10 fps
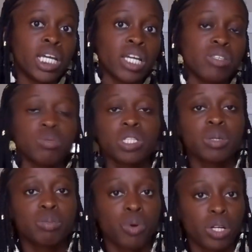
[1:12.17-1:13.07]
it's really
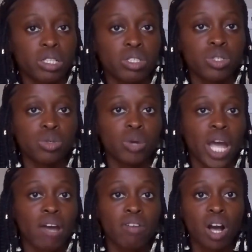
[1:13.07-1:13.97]
important to
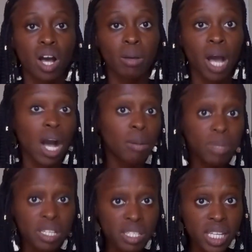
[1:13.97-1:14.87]
have odd
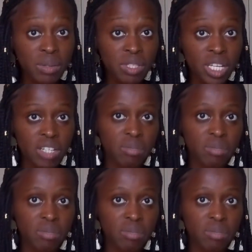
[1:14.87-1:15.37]
hobbies outside